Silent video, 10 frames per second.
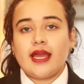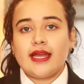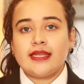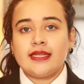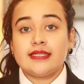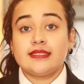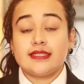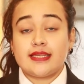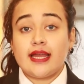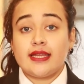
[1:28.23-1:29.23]
and it is
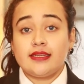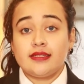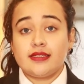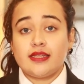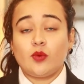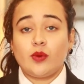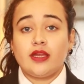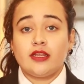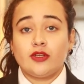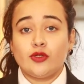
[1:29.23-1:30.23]
designed in a
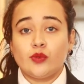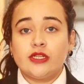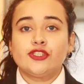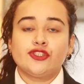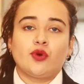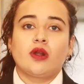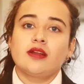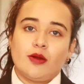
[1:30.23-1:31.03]
way to ensure